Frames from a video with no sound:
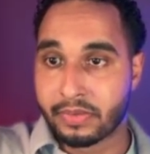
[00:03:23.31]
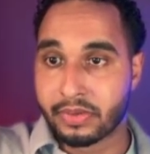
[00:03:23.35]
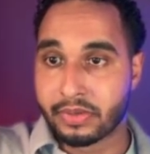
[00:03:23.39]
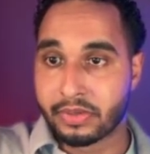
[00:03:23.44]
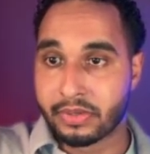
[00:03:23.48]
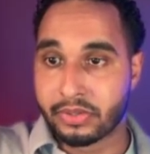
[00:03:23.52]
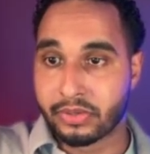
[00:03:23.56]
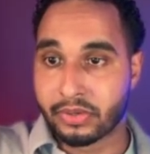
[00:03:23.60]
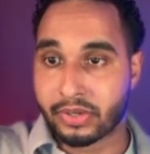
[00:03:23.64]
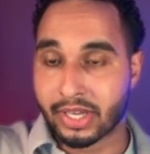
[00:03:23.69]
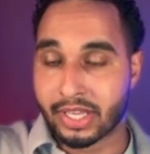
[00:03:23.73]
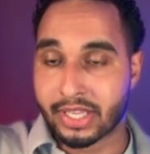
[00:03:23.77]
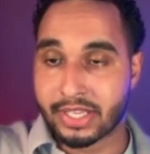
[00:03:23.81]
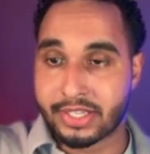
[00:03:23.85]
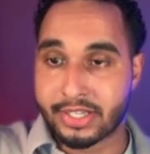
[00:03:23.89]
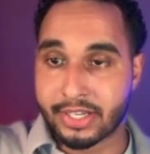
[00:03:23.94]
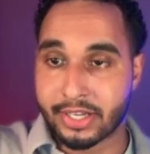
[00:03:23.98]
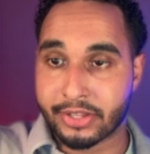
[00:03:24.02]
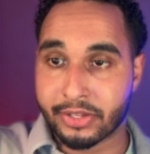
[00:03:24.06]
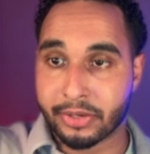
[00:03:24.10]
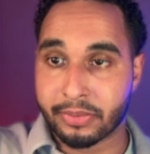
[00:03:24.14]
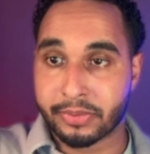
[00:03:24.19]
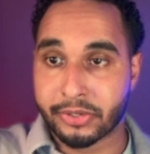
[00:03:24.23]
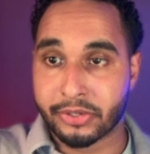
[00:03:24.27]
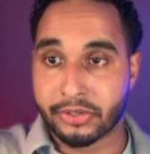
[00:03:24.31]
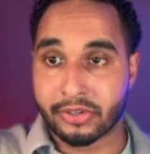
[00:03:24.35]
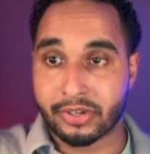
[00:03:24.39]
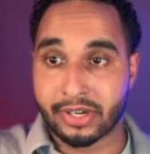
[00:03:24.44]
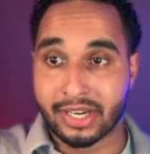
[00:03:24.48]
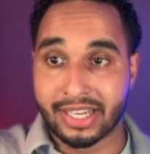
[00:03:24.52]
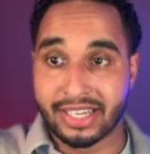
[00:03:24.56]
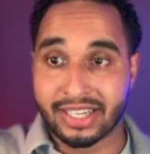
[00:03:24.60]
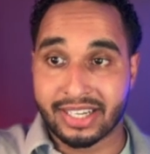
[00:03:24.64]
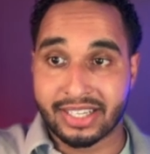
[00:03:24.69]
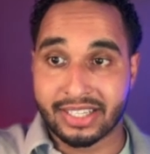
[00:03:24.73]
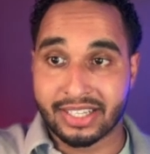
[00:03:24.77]
you can set up your
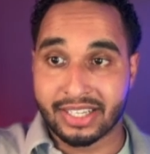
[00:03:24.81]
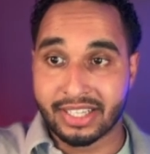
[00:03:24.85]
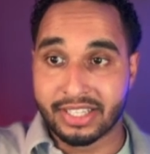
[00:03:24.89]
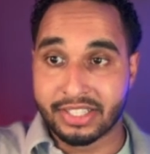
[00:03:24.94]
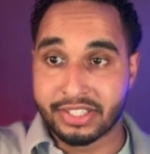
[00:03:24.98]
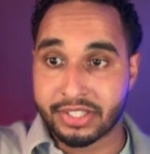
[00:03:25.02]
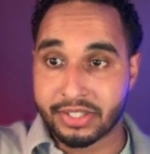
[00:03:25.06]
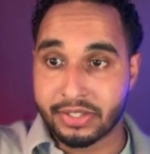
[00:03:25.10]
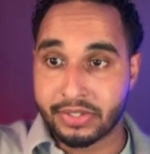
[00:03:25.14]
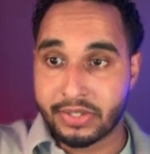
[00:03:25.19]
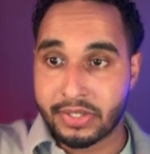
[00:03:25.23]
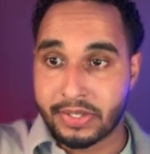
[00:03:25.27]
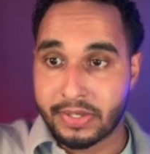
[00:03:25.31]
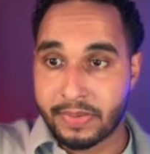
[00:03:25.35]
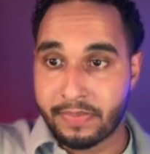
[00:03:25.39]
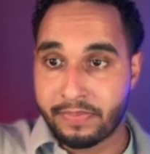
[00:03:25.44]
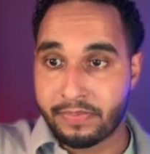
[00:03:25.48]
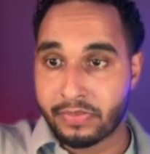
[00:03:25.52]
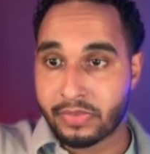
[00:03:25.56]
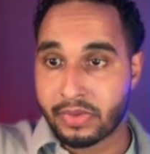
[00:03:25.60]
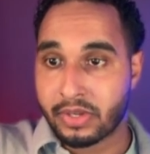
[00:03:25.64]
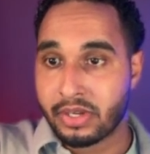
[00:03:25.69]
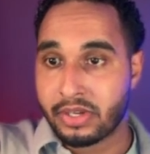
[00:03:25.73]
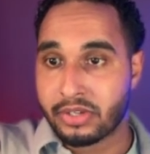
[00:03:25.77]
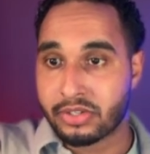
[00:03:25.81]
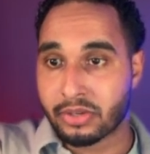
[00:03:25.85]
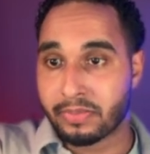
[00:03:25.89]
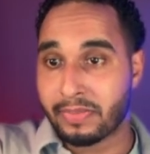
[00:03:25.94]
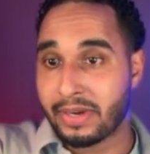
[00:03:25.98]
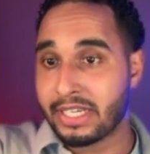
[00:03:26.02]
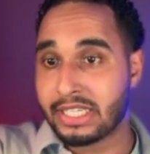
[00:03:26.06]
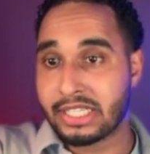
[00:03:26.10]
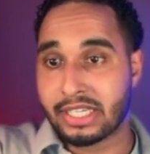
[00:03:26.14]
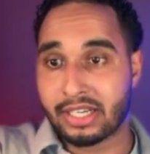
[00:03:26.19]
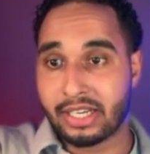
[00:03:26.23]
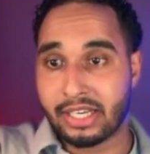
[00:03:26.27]
AI agent. So
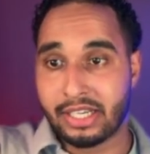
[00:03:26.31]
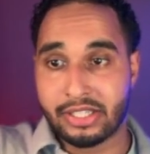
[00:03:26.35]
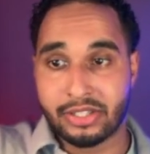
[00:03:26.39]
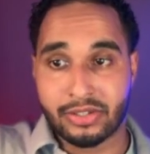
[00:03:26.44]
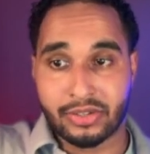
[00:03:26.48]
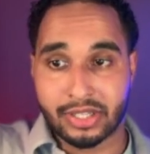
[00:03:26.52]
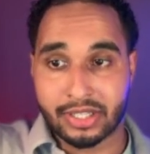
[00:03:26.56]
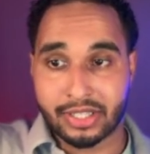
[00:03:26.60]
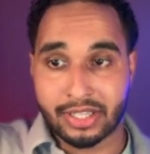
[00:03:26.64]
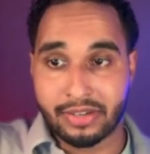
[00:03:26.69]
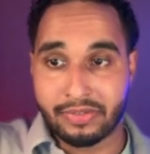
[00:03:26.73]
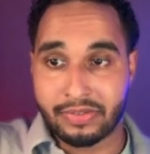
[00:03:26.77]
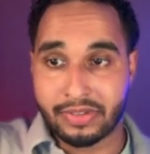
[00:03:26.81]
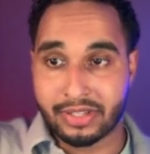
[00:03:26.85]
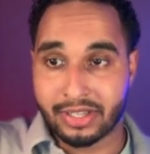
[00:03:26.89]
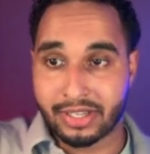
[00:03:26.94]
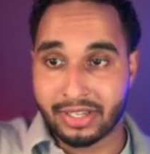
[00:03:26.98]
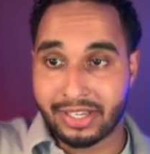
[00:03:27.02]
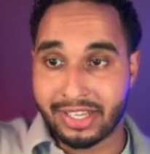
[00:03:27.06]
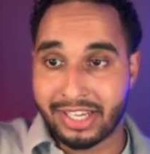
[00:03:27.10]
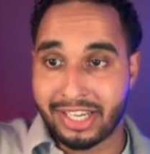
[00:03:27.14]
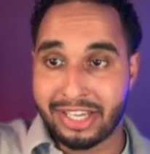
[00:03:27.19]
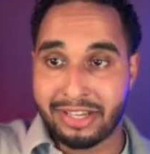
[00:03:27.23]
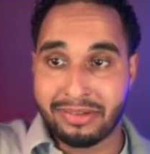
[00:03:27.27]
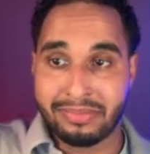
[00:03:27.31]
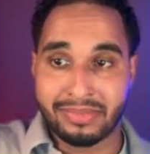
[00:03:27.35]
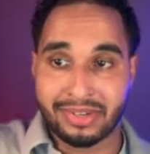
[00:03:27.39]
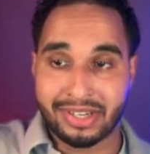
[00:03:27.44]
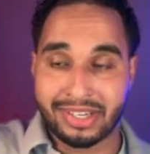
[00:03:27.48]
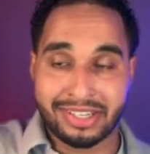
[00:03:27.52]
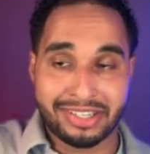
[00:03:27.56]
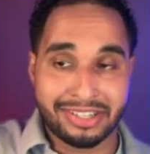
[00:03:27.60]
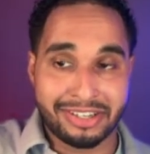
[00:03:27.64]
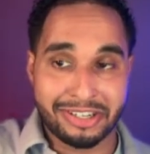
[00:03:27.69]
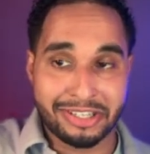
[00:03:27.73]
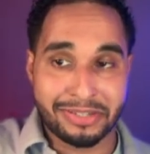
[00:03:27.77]
basically you can give it a name, a
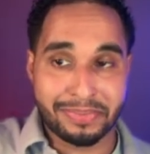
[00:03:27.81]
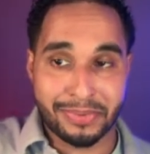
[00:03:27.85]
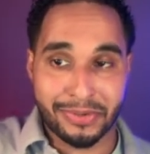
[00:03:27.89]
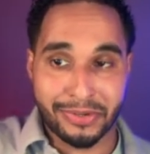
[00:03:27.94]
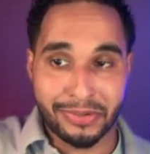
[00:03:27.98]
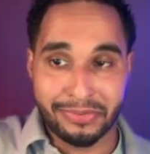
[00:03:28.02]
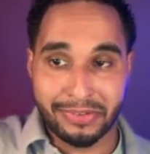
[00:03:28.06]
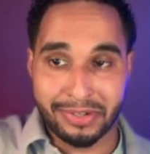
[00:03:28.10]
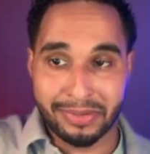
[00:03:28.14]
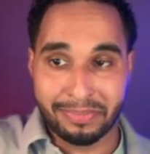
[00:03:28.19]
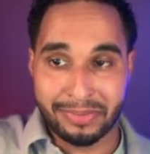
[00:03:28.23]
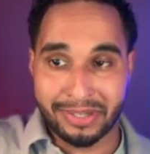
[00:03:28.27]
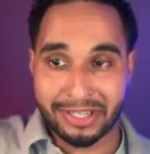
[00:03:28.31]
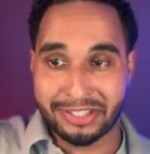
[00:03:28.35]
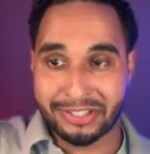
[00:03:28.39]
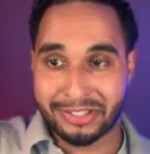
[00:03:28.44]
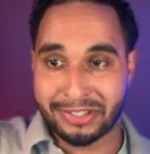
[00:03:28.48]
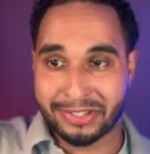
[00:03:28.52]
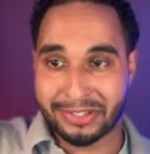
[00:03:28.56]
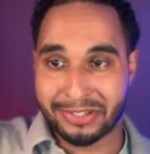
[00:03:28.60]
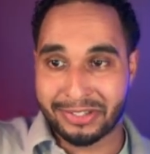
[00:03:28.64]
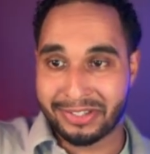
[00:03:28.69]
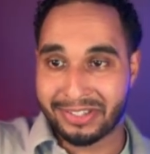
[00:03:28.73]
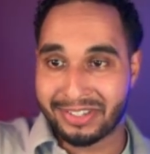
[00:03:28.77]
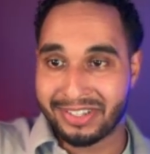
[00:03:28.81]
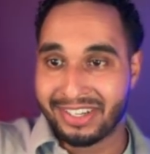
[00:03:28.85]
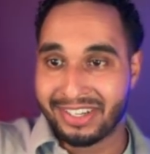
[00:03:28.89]
nice profile picture,